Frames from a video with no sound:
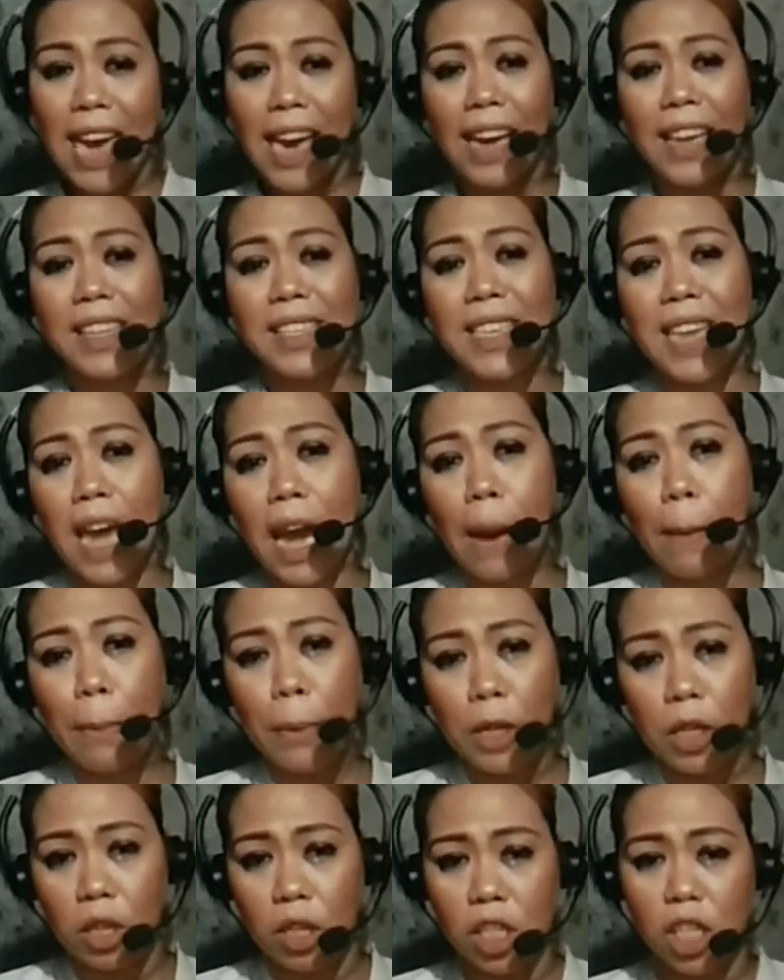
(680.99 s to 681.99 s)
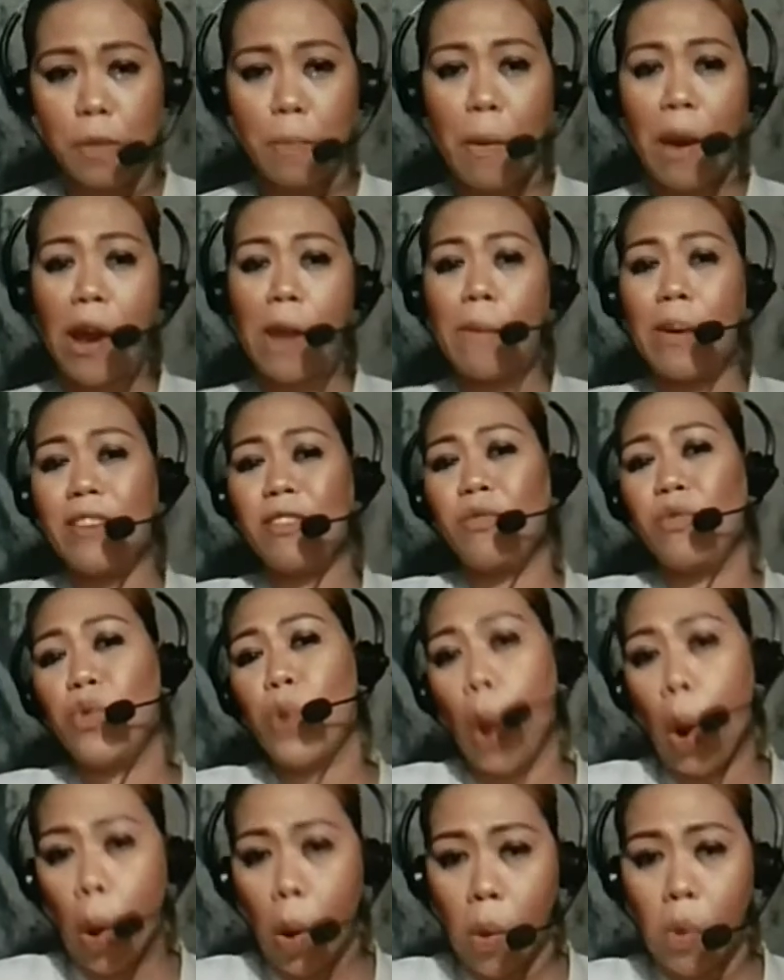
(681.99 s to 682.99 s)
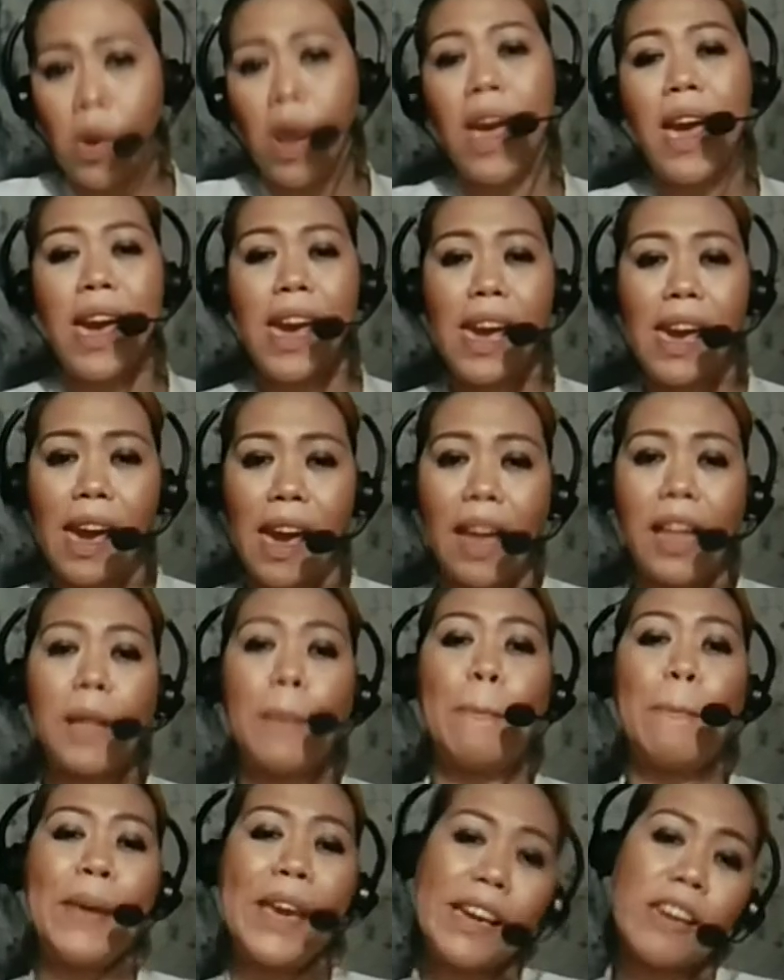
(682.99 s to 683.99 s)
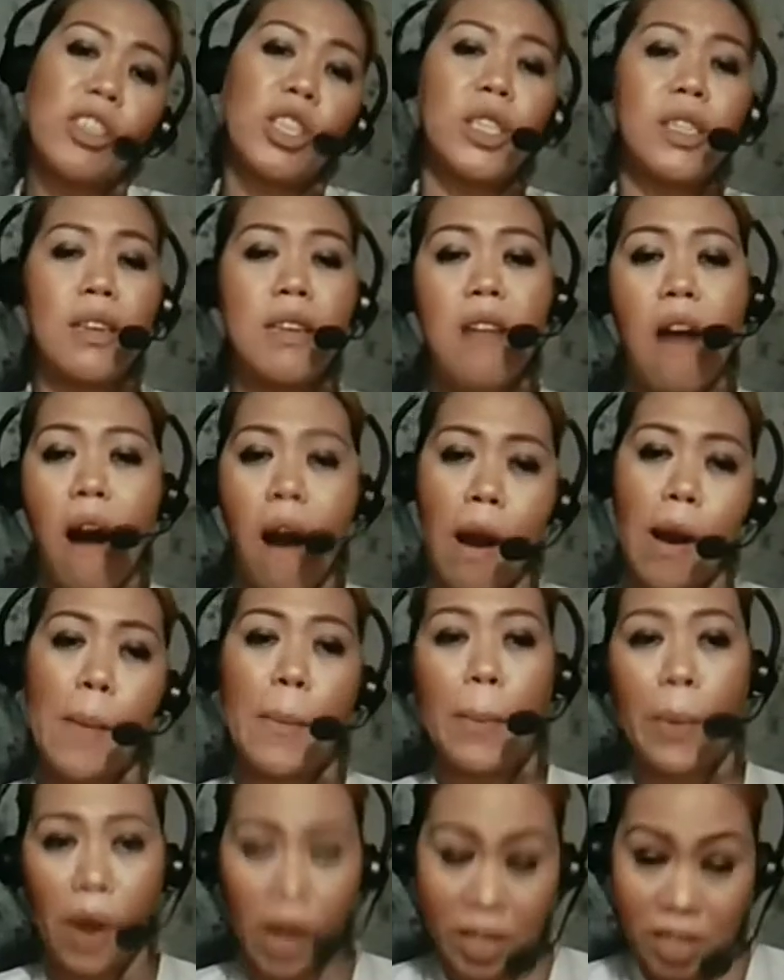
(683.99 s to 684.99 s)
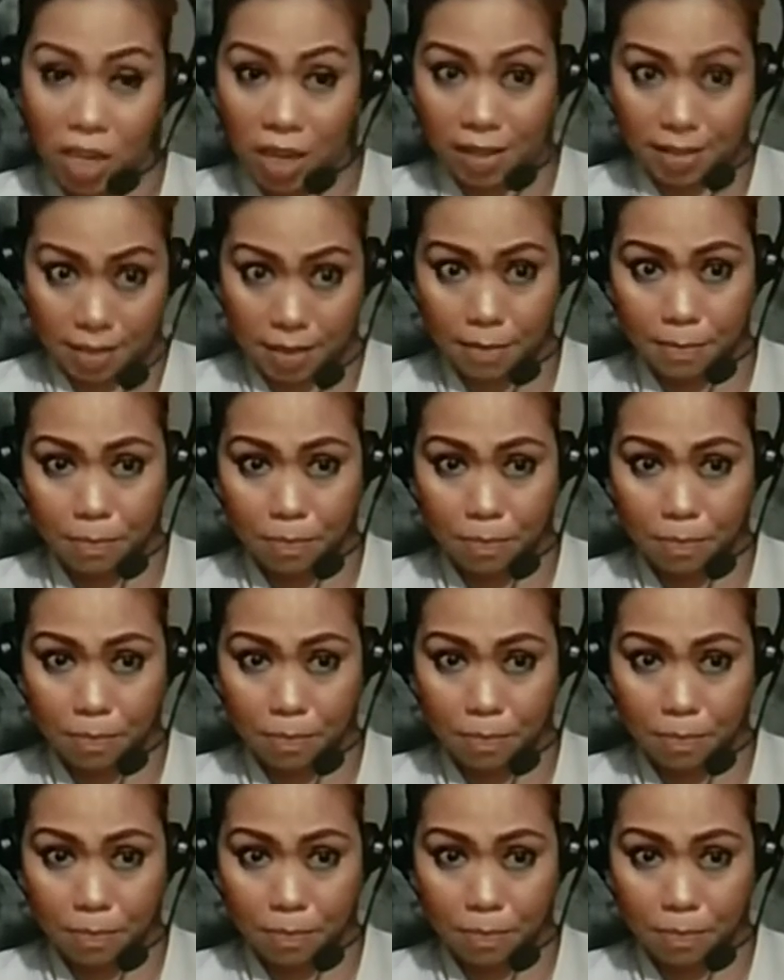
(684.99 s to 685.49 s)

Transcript: Example, Spearman-Rowe and Pearson R product.